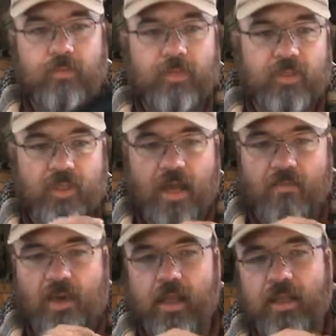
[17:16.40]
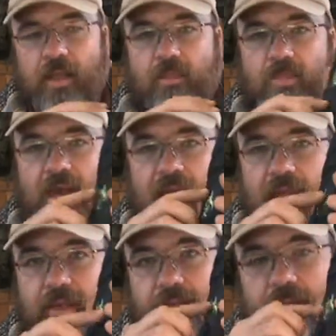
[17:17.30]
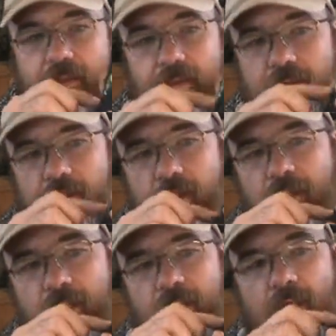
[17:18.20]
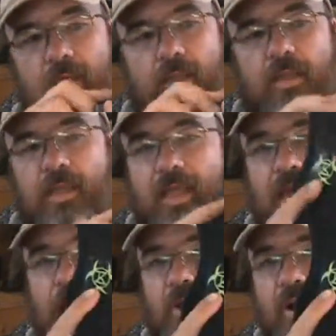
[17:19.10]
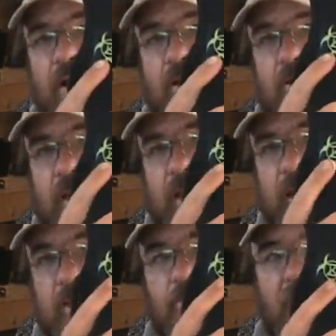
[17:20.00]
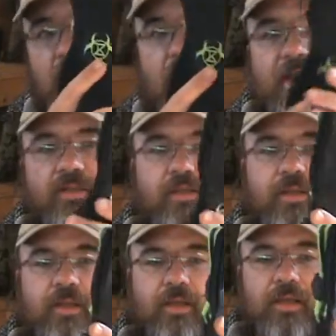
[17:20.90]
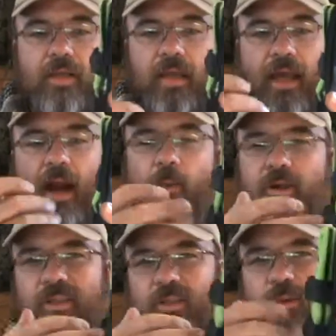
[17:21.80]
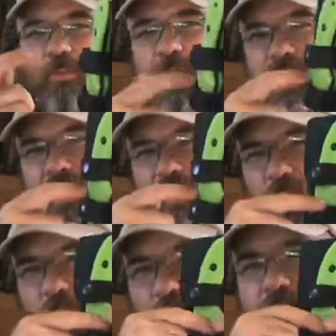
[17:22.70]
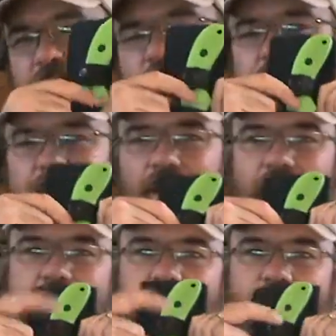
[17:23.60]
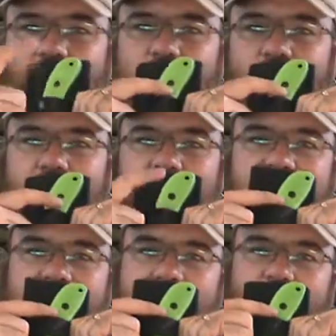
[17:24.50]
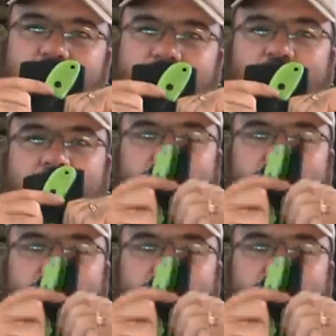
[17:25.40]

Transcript: It's got Molly on the back, the Kabar in a biohazard. And I wasn't too big on the green, but you know what? The more and more I've seen it, the more and more it